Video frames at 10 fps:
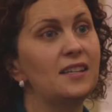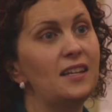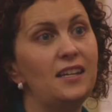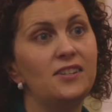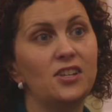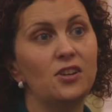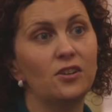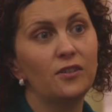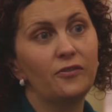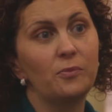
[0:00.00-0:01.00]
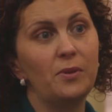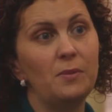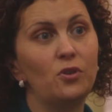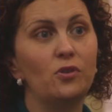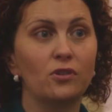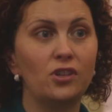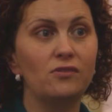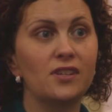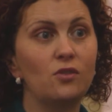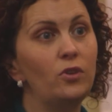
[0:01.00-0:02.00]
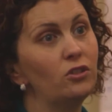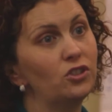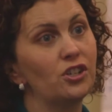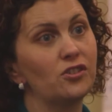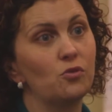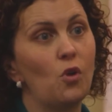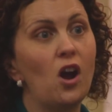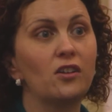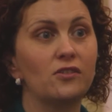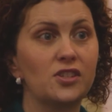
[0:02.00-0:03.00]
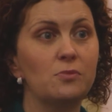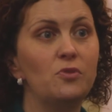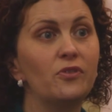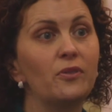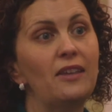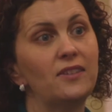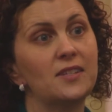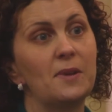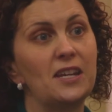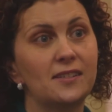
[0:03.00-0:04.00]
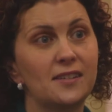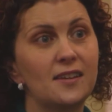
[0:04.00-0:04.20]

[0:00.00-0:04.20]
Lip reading: it easier for people who are using wheelchairs or walkers to move around the space.